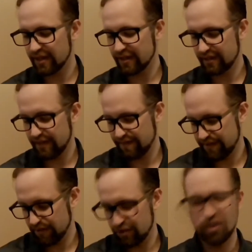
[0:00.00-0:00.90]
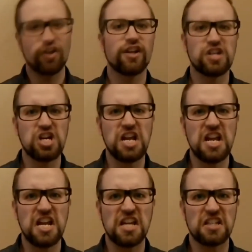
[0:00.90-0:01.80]
They feel good in your
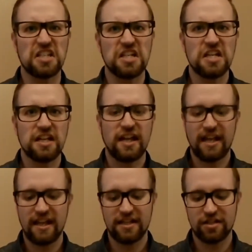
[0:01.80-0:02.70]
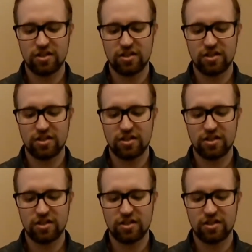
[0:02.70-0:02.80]
hand, and